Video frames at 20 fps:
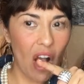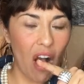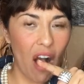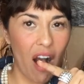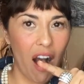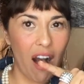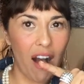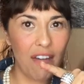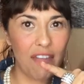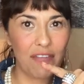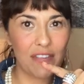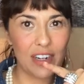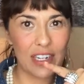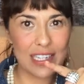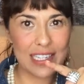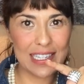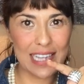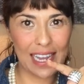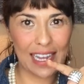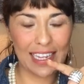off for a
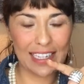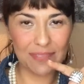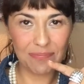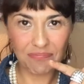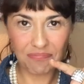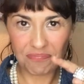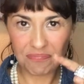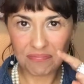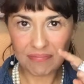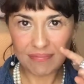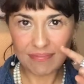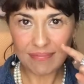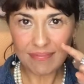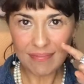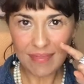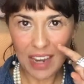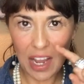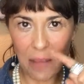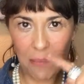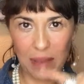second
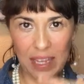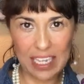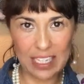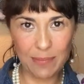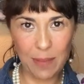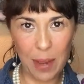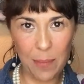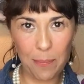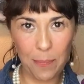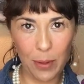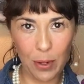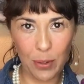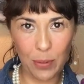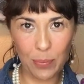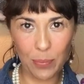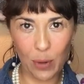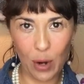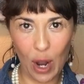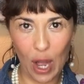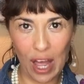because my
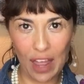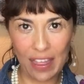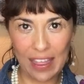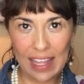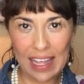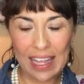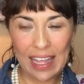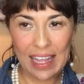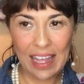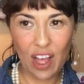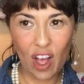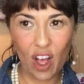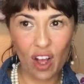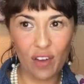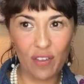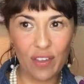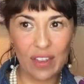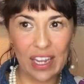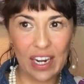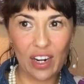bone broth
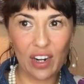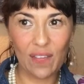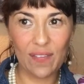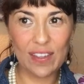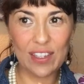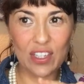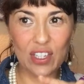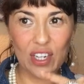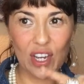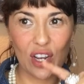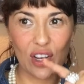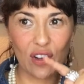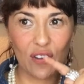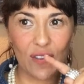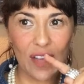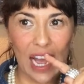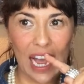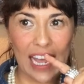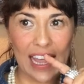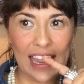over there on the
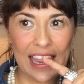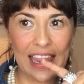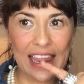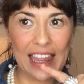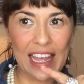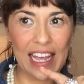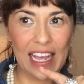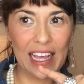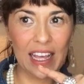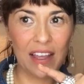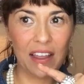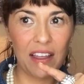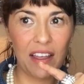stove, I think,